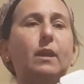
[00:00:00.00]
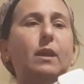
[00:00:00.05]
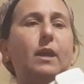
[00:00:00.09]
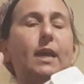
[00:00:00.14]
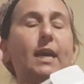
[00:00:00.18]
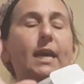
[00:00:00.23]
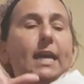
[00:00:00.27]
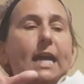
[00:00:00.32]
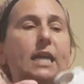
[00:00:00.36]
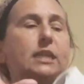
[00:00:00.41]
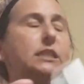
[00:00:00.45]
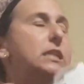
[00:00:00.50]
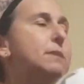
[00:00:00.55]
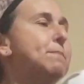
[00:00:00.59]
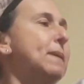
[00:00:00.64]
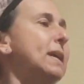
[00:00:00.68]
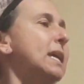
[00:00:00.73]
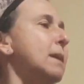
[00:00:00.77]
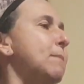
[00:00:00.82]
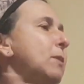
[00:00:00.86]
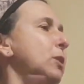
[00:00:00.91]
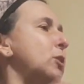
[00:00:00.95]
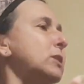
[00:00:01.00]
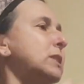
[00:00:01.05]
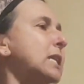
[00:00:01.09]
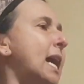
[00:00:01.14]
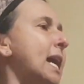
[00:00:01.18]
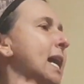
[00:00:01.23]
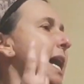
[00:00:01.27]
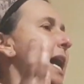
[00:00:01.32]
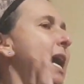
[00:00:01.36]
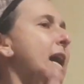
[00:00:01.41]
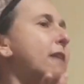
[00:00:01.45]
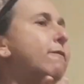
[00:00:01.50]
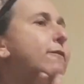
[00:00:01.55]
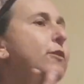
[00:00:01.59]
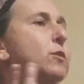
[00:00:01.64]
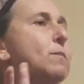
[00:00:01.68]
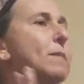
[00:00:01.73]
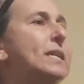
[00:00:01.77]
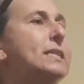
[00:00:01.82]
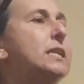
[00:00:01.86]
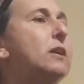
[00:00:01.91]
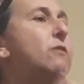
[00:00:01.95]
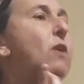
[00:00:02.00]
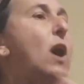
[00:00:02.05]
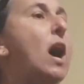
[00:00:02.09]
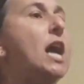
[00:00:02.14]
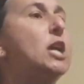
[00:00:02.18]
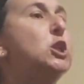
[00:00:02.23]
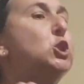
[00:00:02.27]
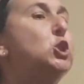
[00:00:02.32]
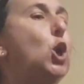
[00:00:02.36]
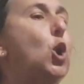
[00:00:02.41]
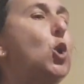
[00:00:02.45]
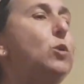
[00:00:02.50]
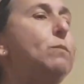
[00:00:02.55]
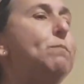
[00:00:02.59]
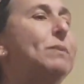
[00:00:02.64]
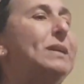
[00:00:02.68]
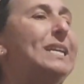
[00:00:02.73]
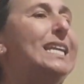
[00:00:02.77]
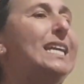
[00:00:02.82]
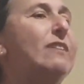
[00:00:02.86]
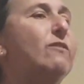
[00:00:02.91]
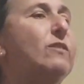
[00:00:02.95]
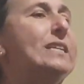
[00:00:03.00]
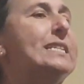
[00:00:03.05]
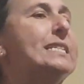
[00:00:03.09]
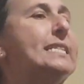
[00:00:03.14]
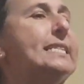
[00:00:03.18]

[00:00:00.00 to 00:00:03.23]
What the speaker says: He has to be here because I can't film myself. I don't believe in